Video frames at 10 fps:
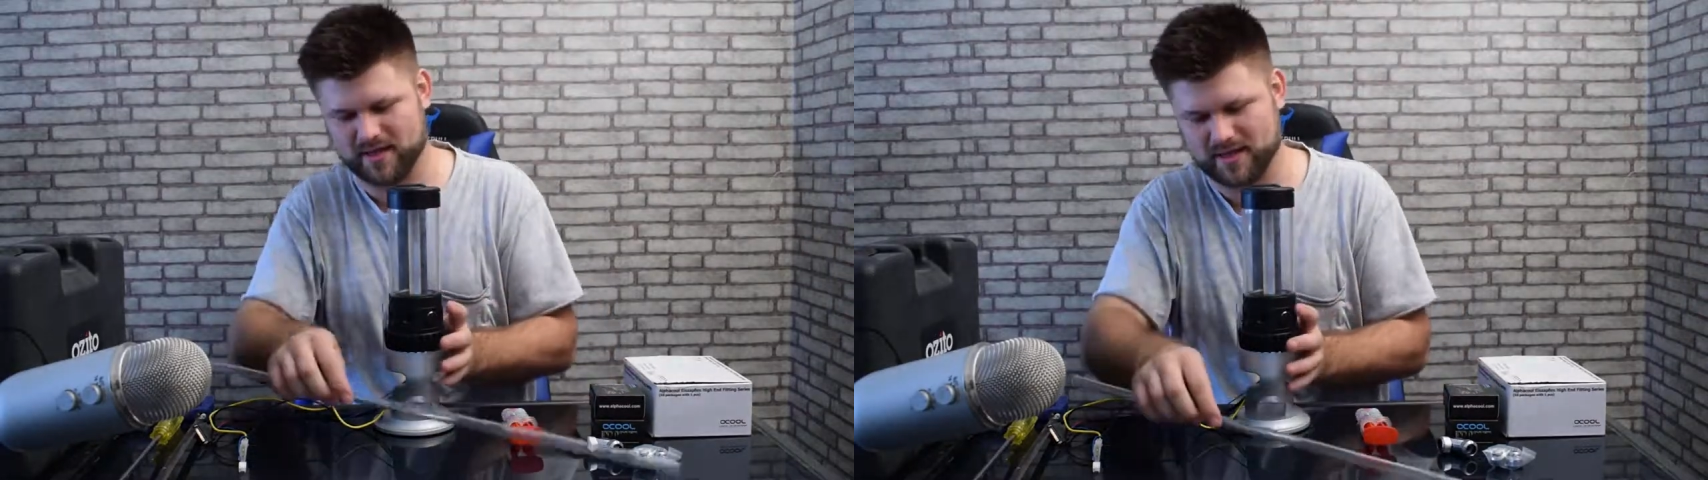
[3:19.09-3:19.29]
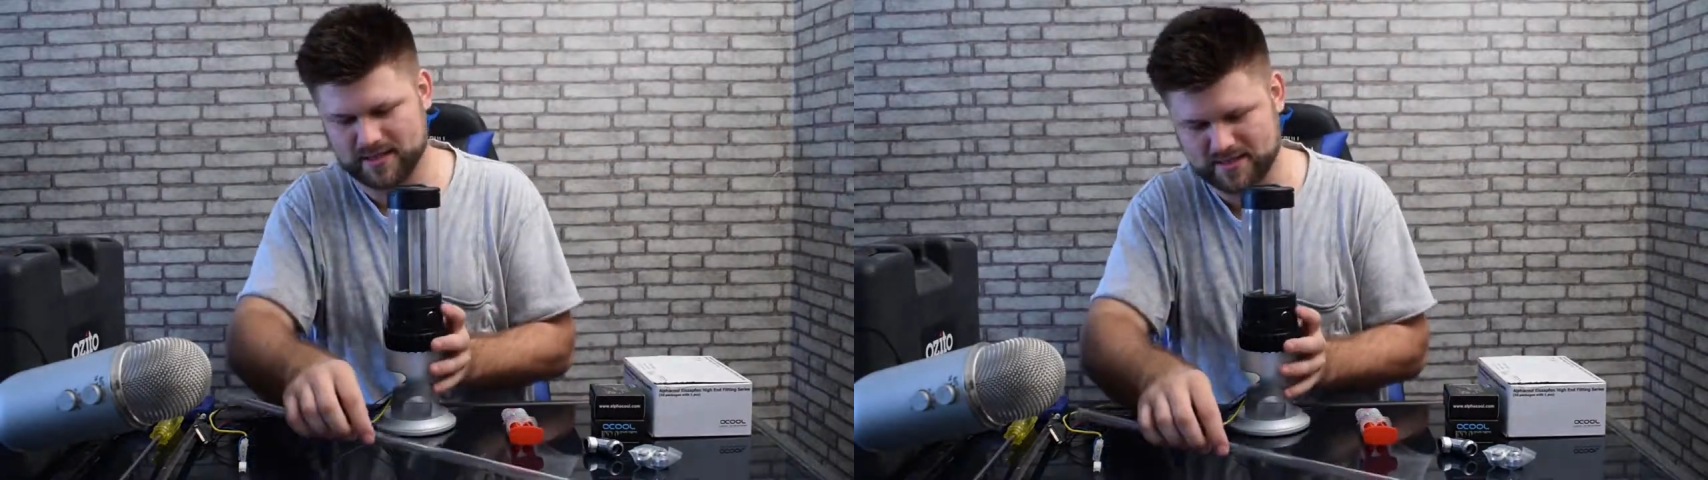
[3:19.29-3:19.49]

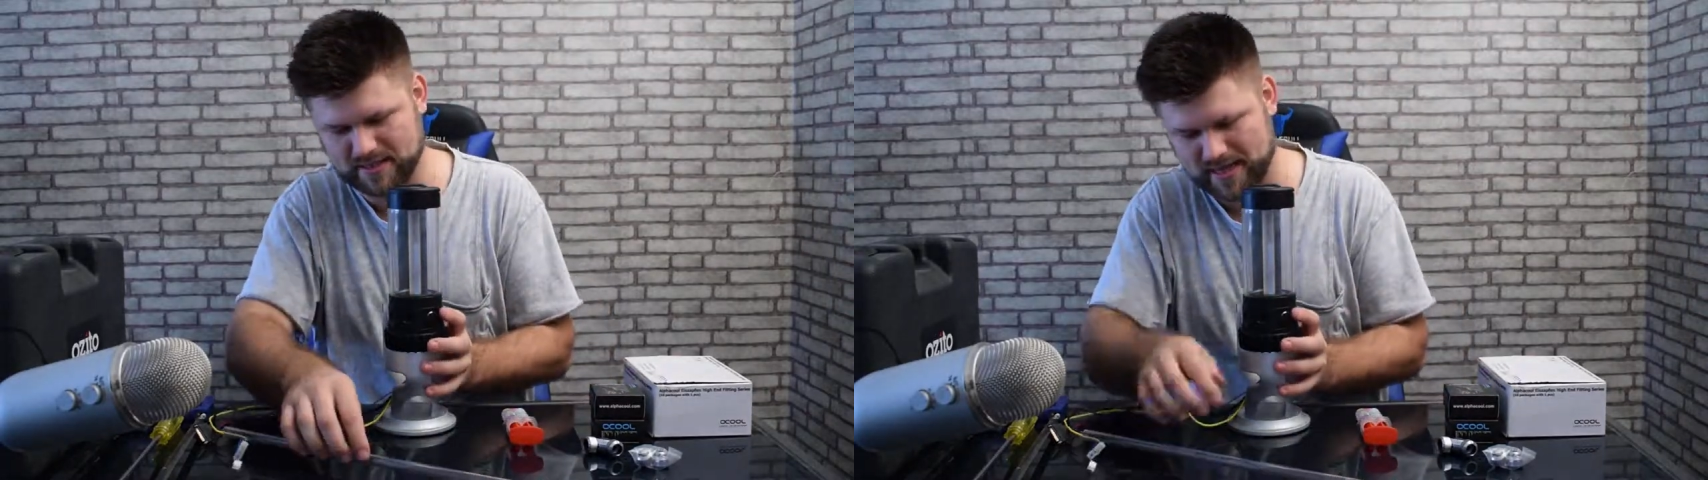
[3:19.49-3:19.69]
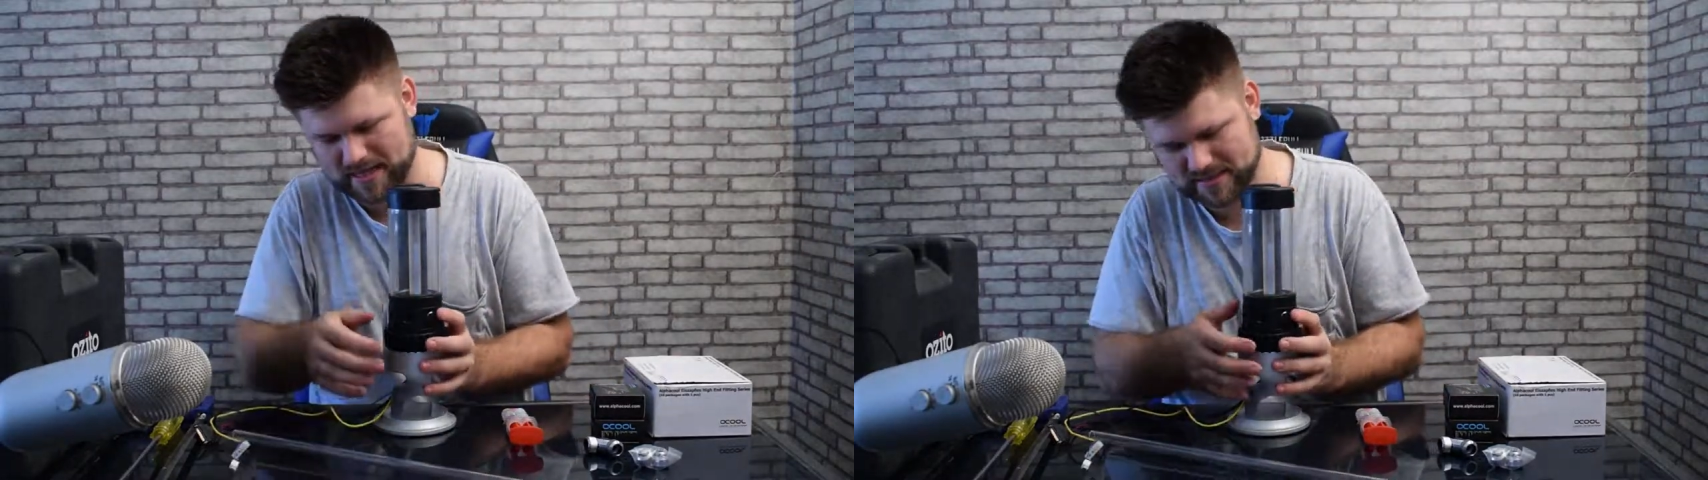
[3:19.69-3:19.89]
and this is the
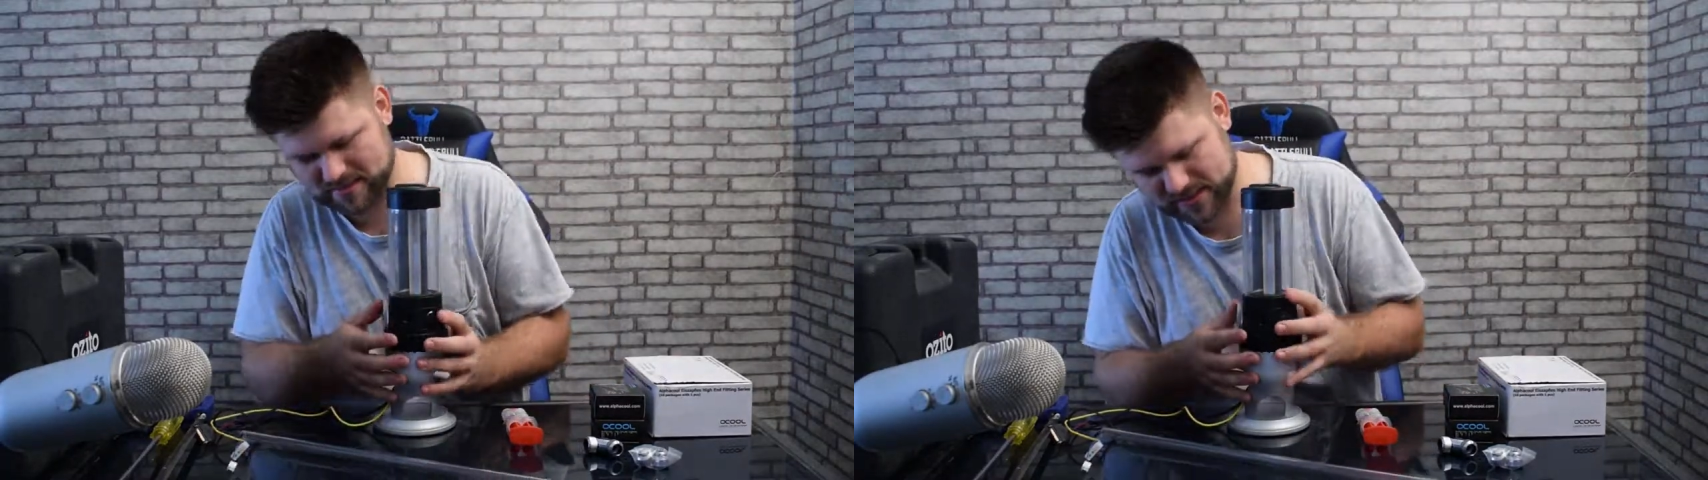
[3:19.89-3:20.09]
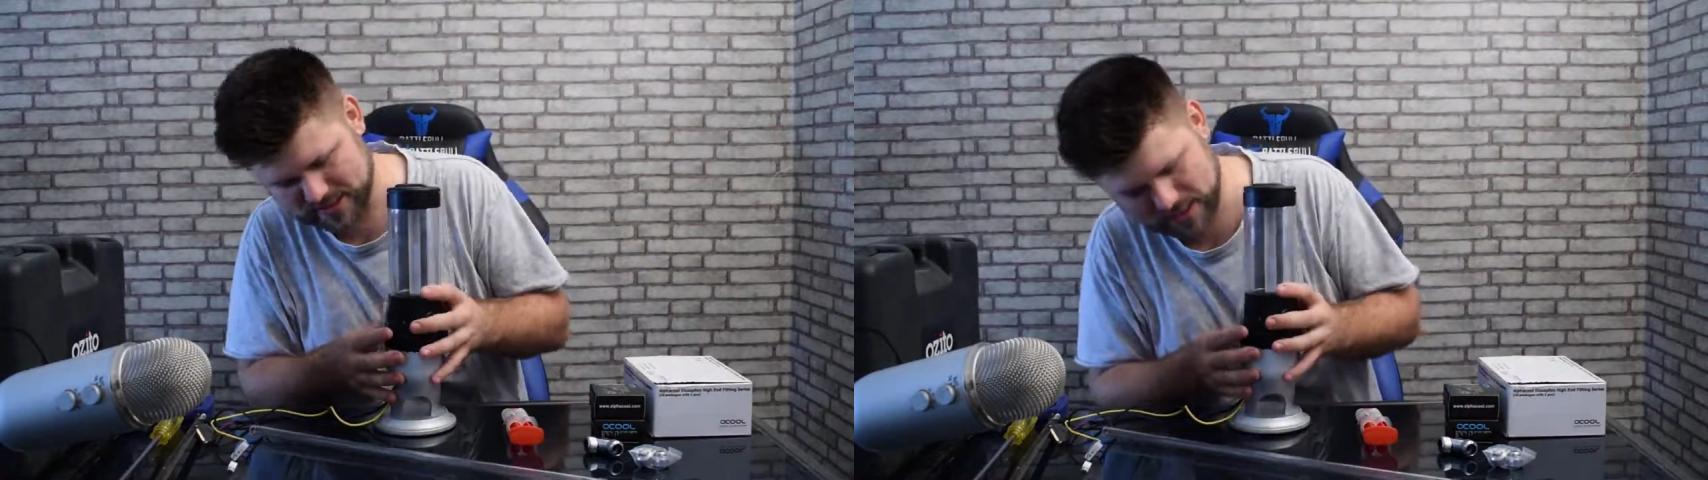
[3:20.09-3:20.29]
last time
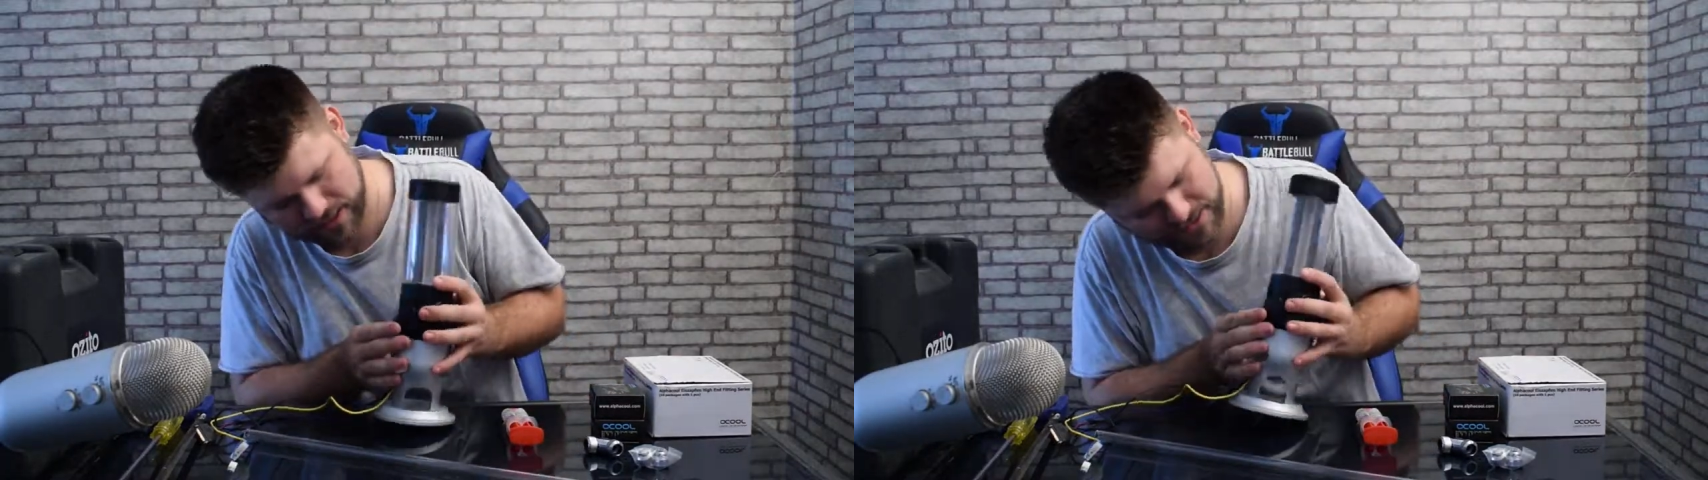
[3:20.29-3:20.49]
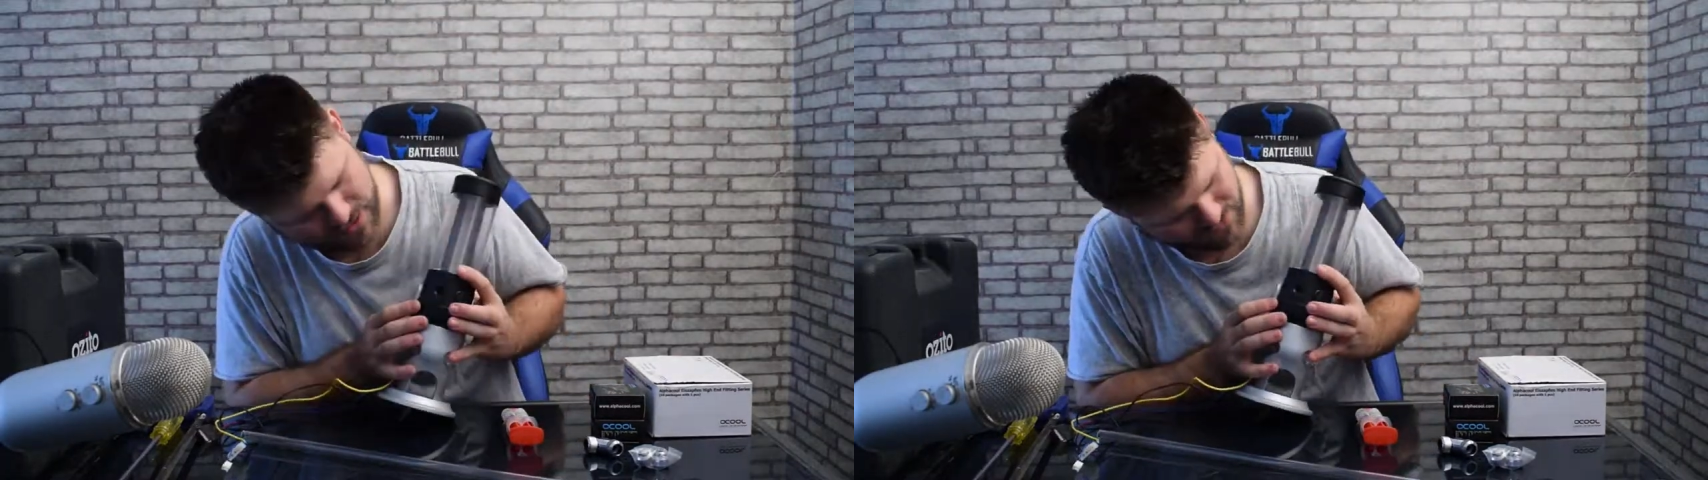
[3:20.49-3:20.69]
I did it.
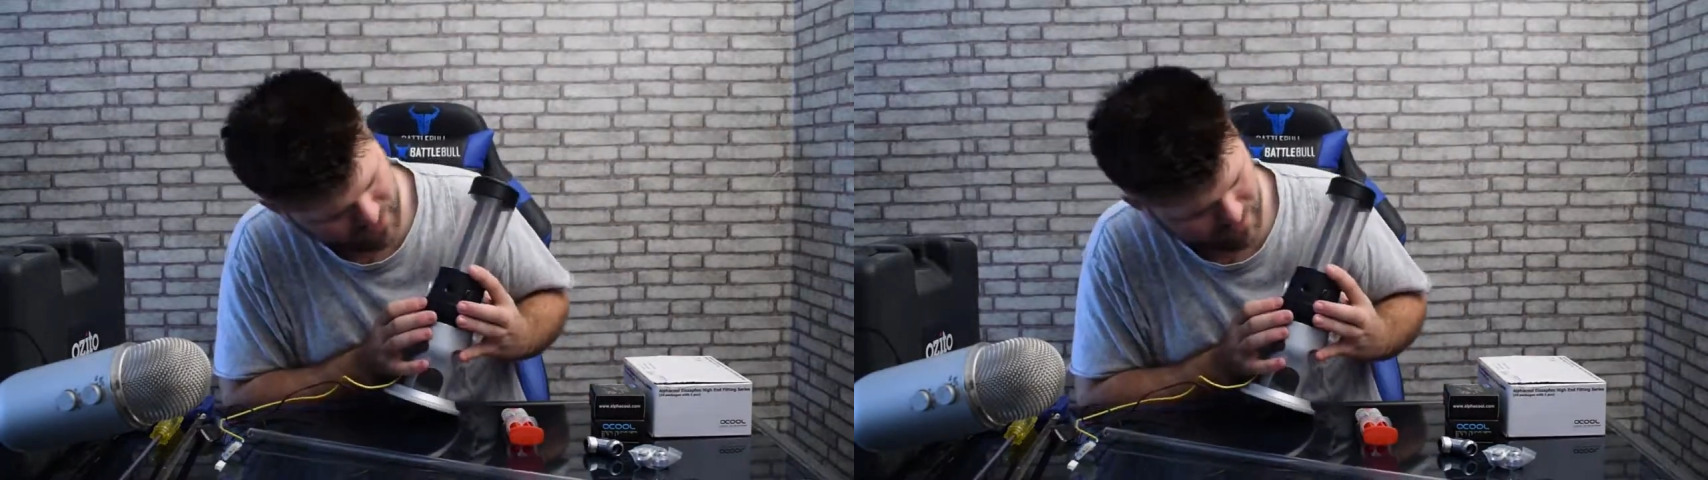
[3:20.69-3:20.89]
It doesn't really